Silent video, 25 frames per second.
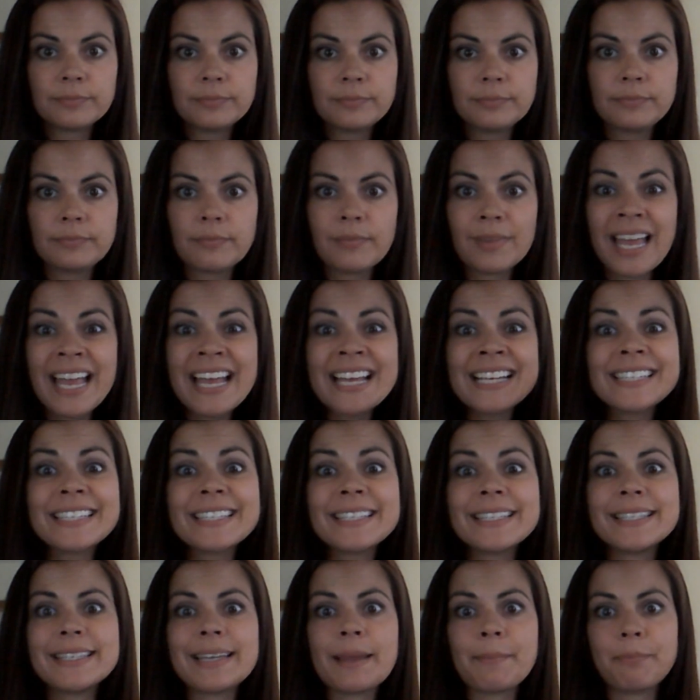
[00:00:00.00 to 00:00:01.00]

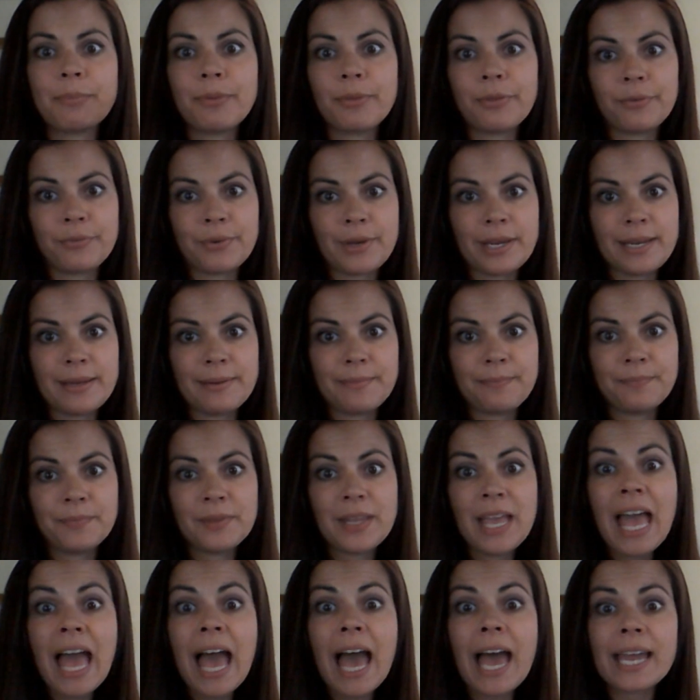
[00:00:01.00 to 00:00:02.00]
Step 3,
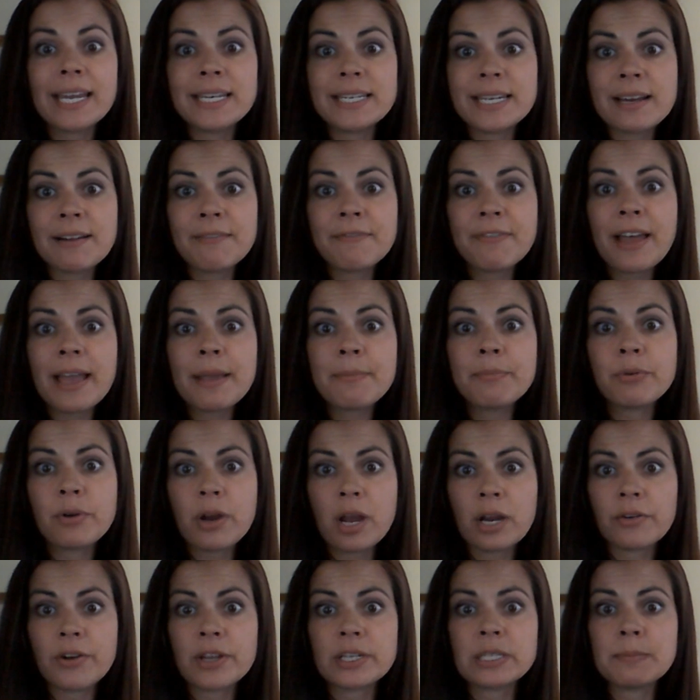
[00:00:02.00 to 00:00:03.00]
identify progress
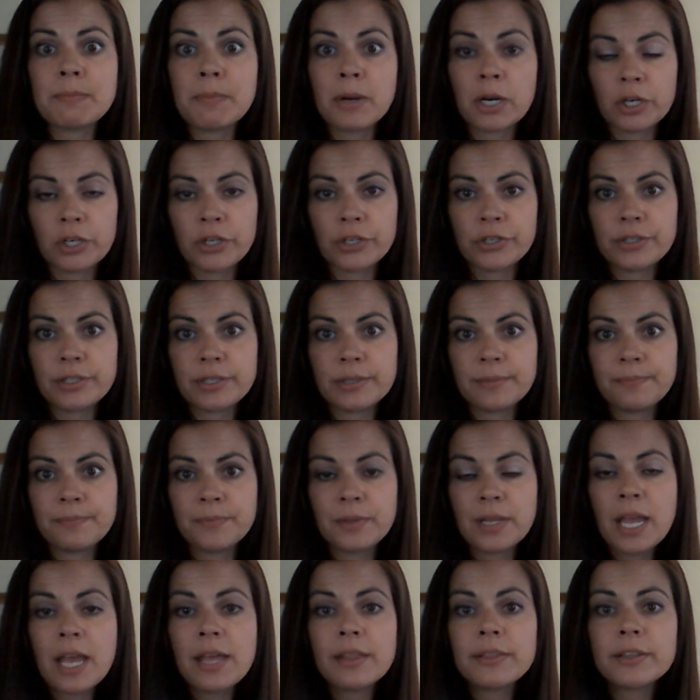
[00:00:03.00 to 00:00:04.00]
markers.
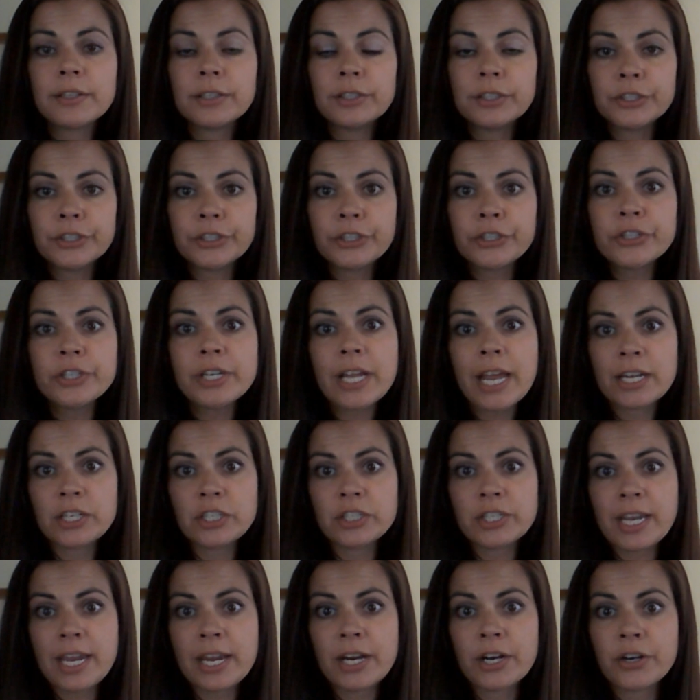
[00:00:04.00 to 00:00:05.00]
The learner and
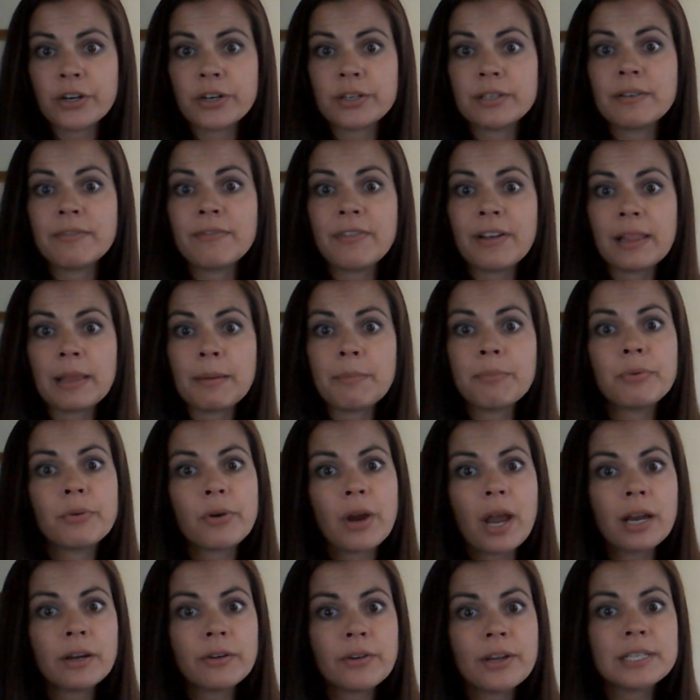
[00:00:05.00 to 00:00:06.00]
educator develop
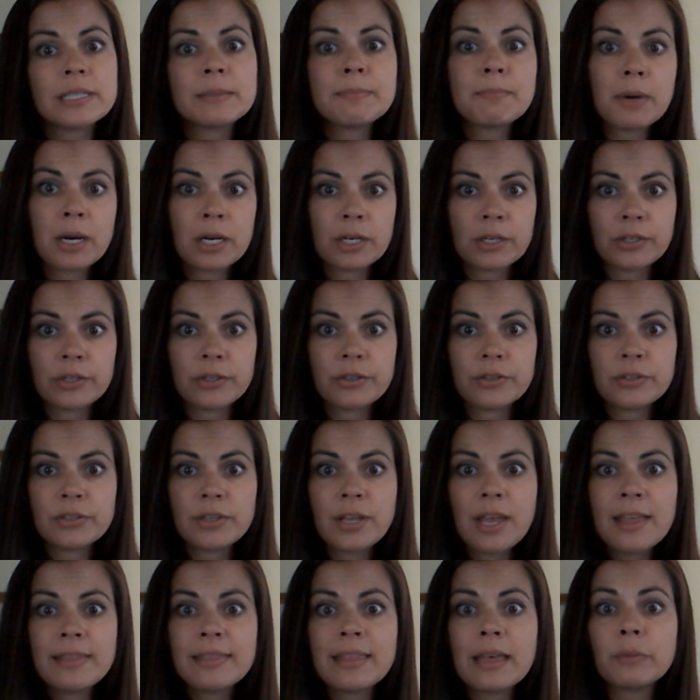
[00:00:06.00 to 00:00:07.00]
progress markers that
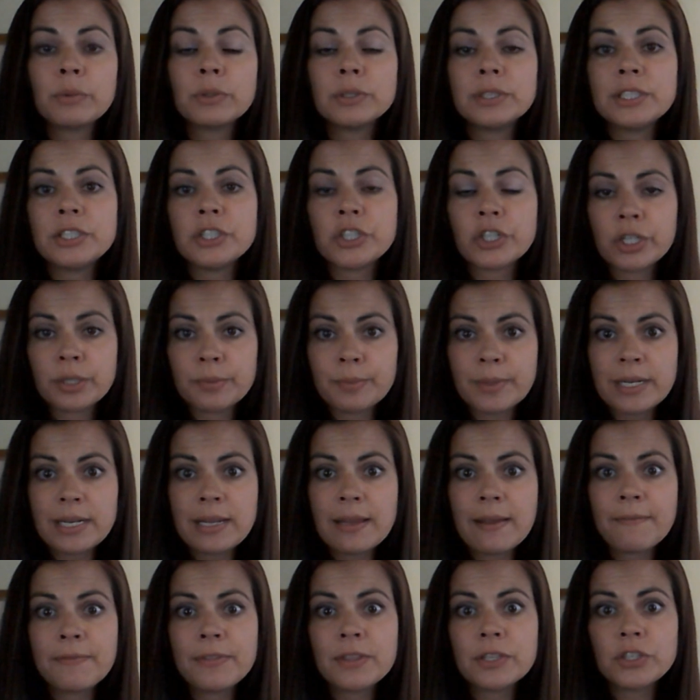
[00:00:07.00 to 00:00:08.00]
will determine if the
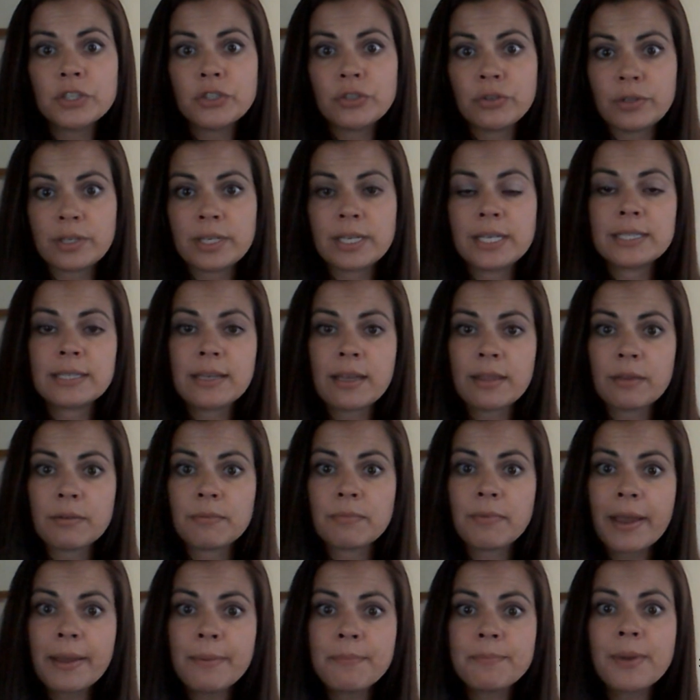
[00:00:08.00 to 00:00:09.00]
student is on the right
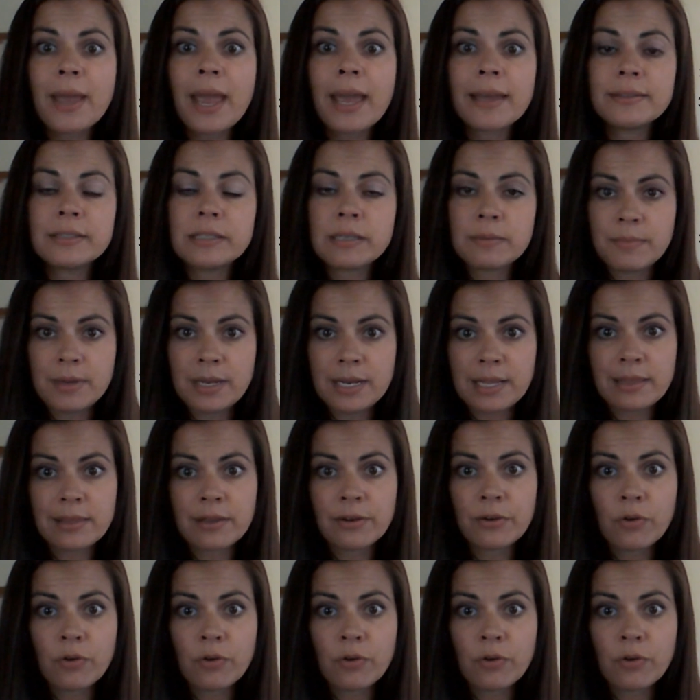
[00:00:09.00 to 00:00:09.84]
path to meeting their goal.